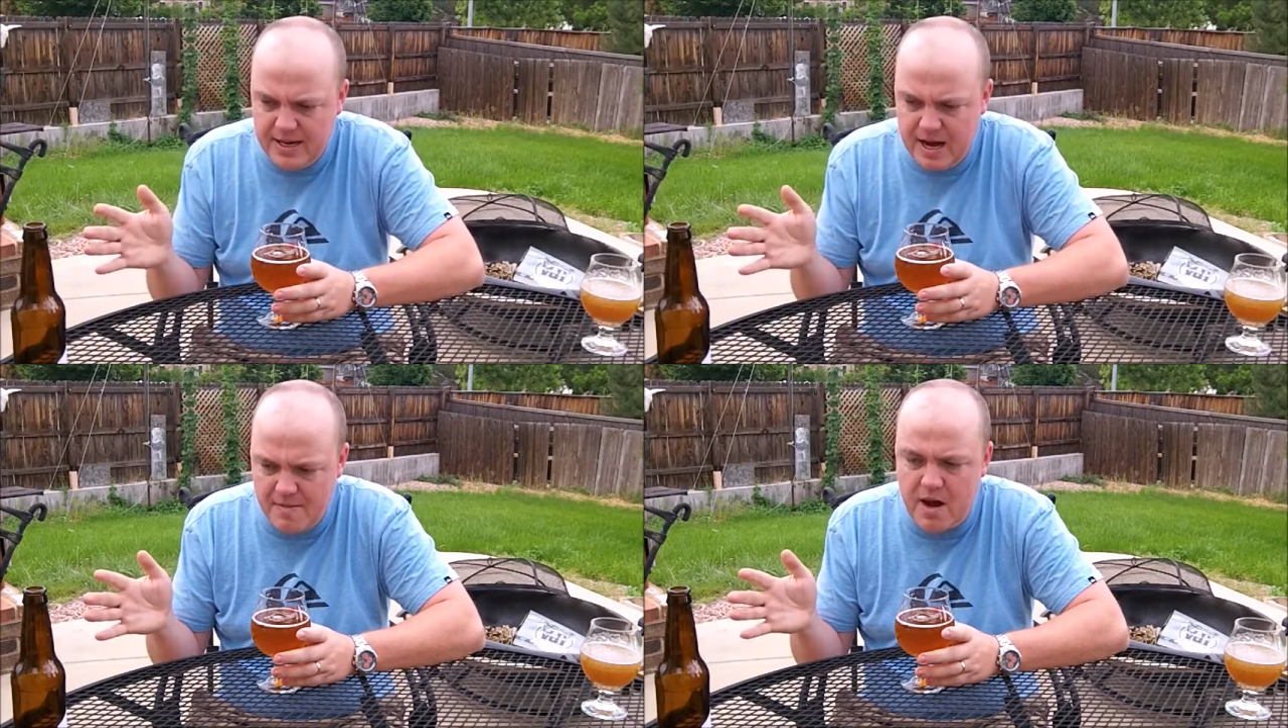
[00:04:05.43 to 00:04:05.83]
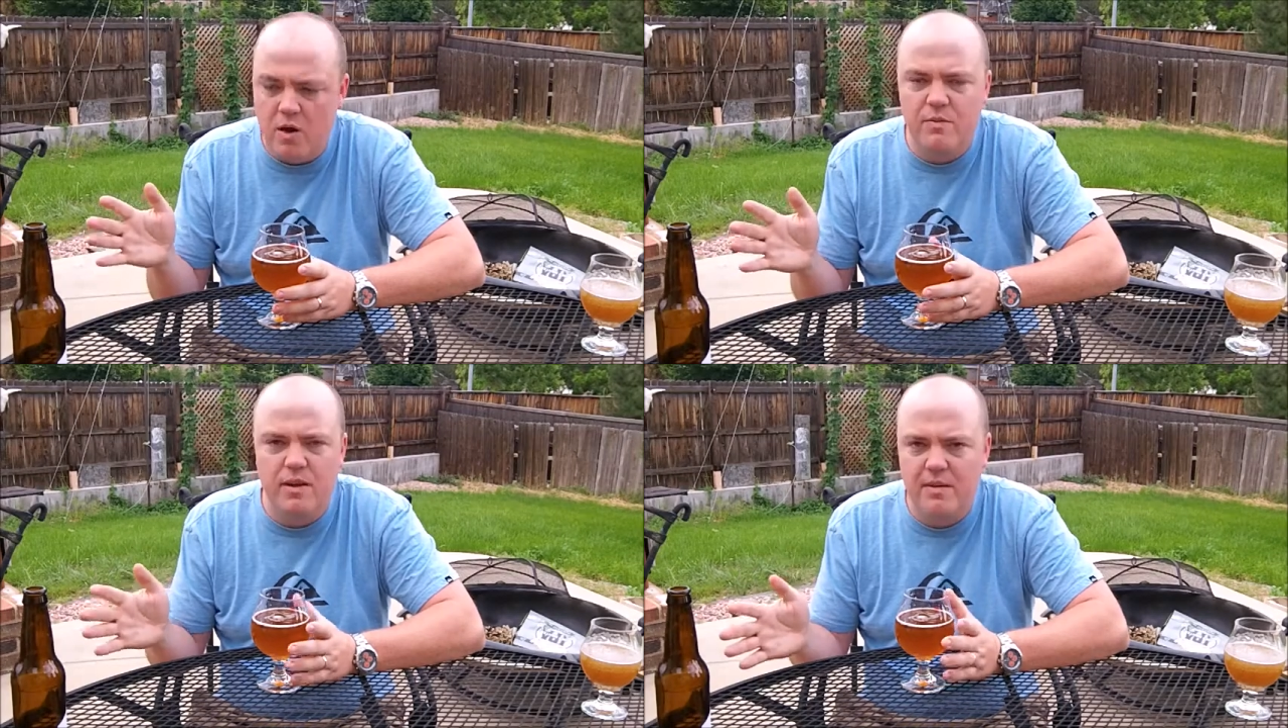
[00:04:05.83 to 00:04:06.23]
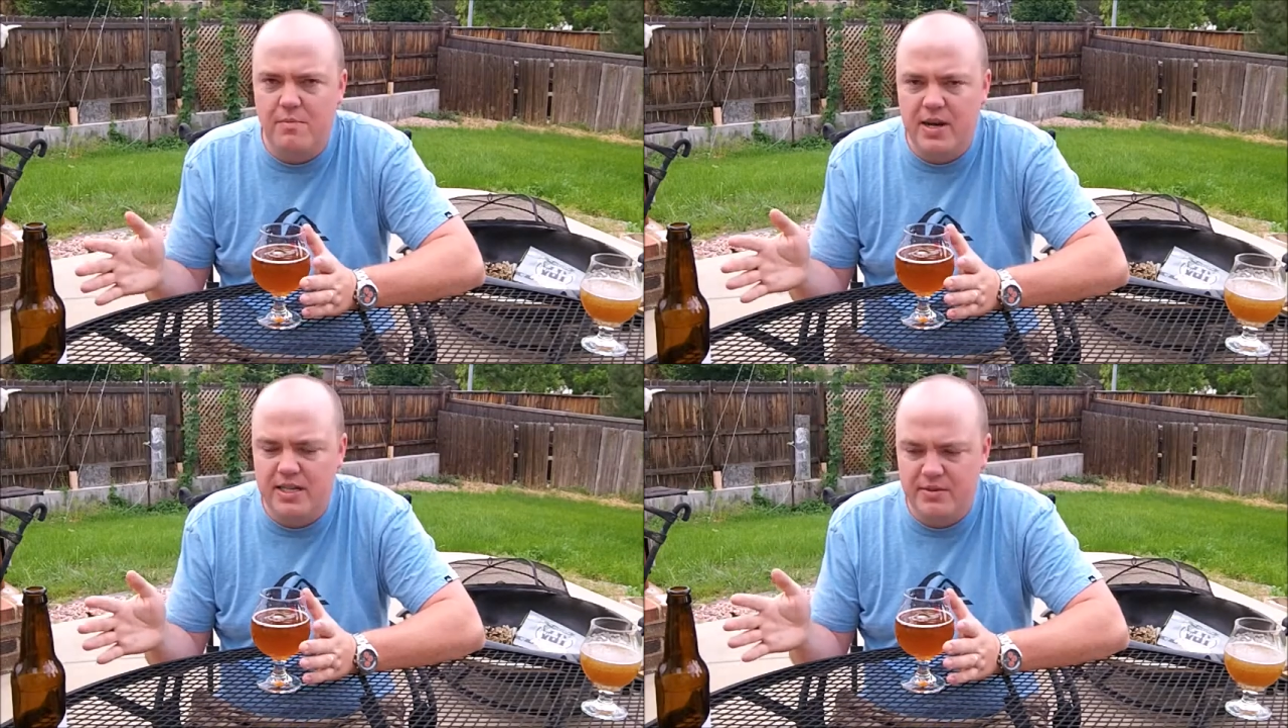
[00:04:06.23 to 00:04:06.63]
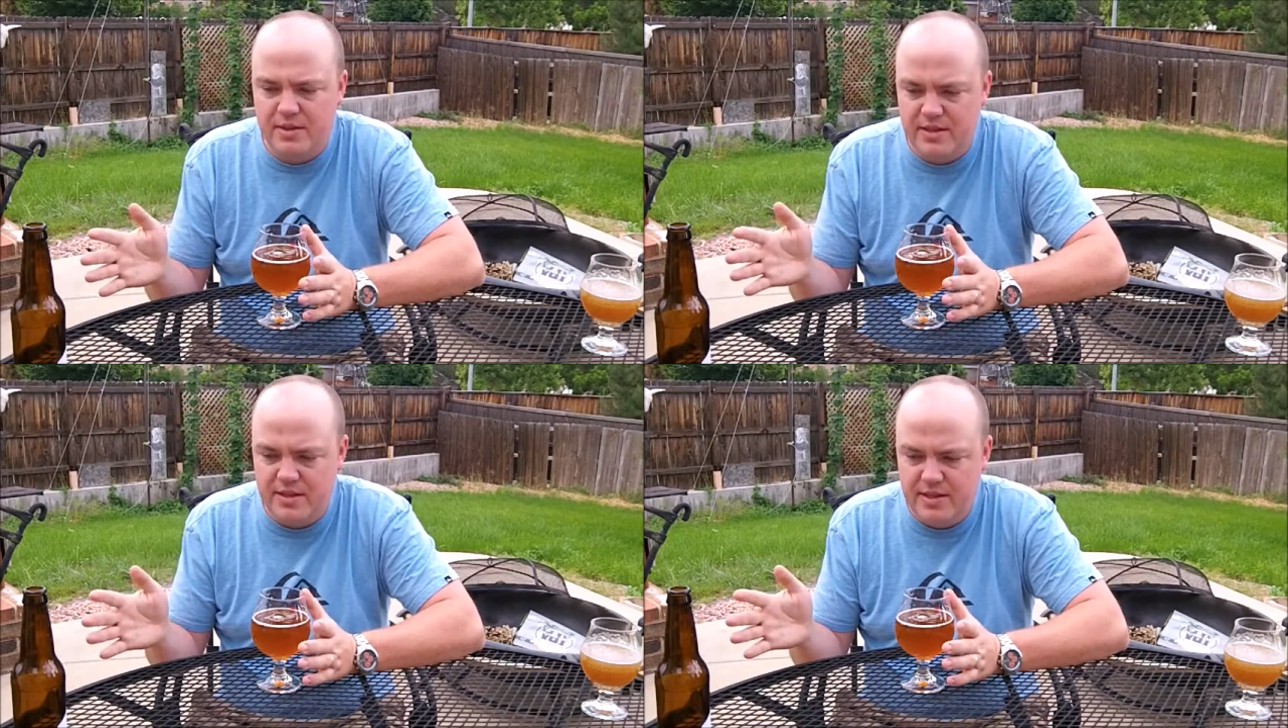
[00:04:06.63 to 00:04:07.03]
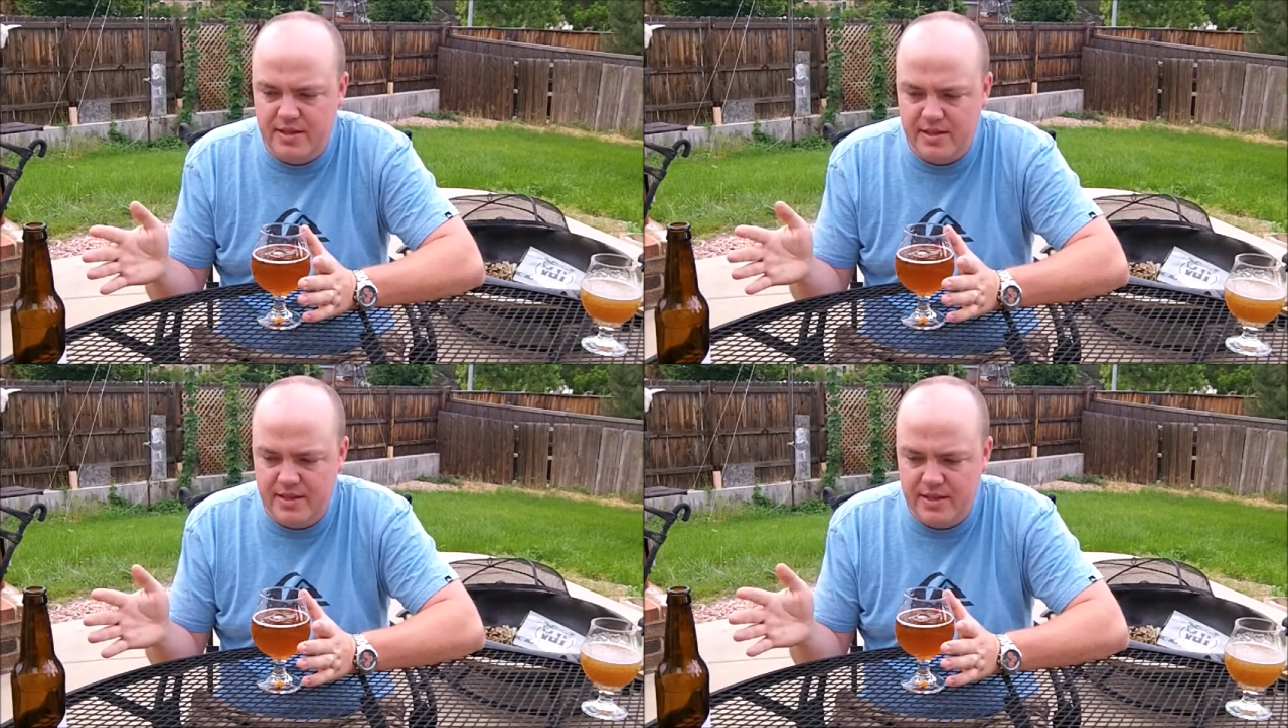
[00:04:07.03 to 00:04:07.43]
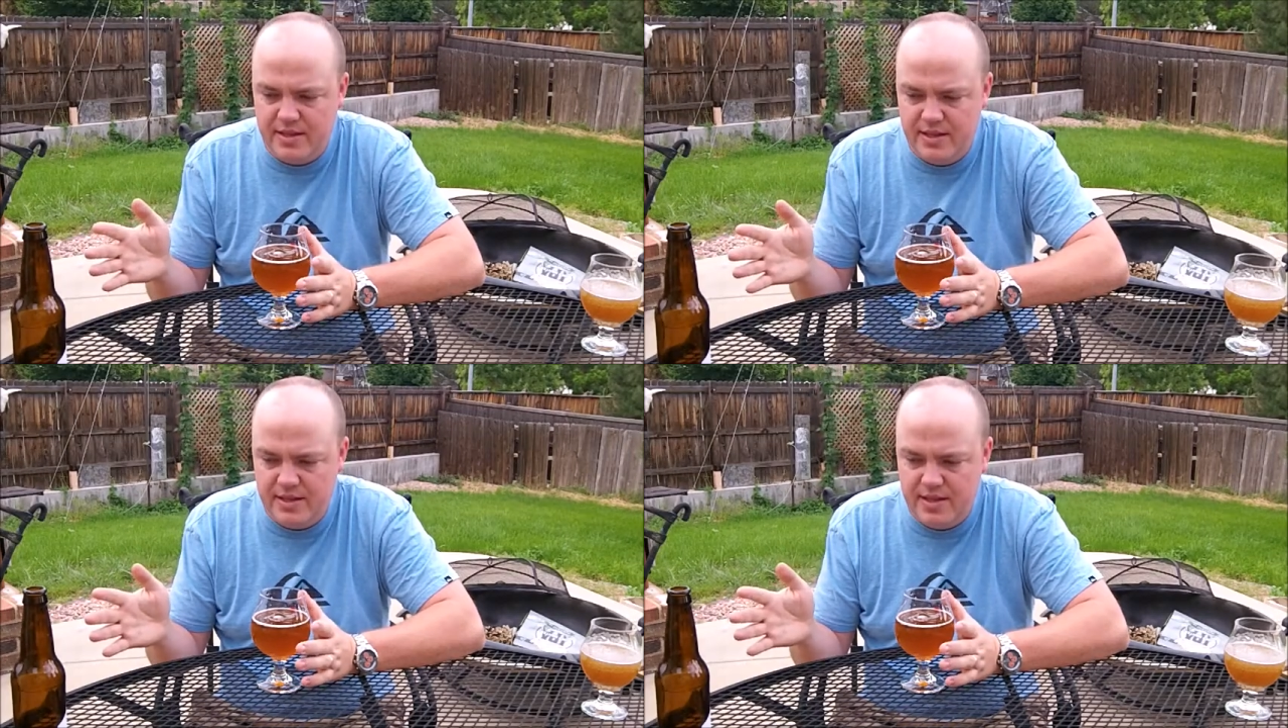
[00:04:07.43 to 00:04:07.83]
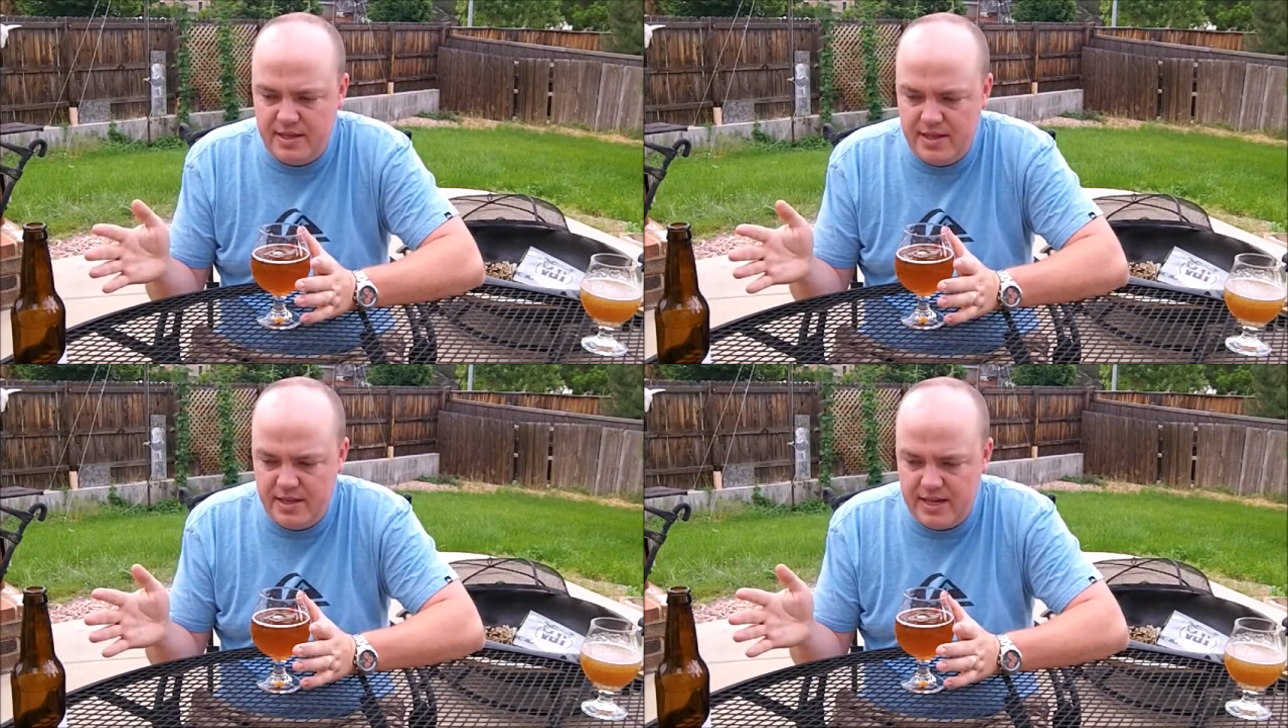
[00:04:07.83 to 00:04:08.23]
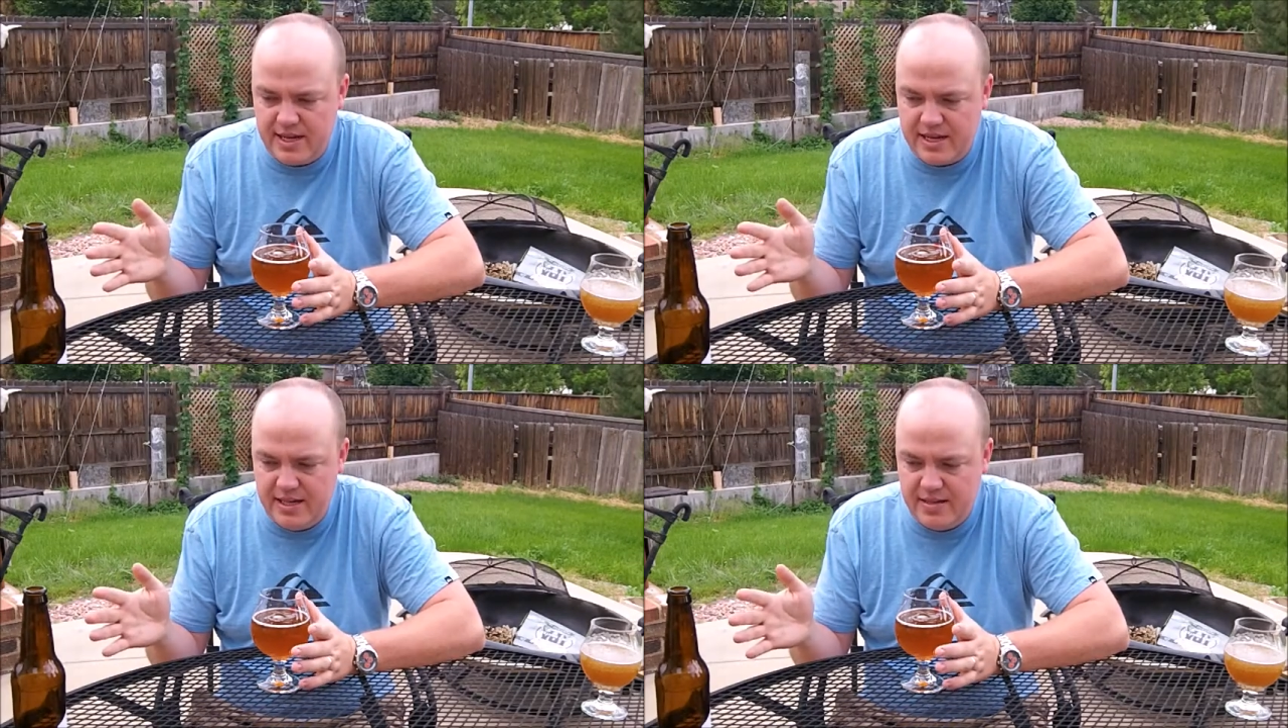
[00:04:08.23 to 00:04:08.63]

I'm not overly impressed with it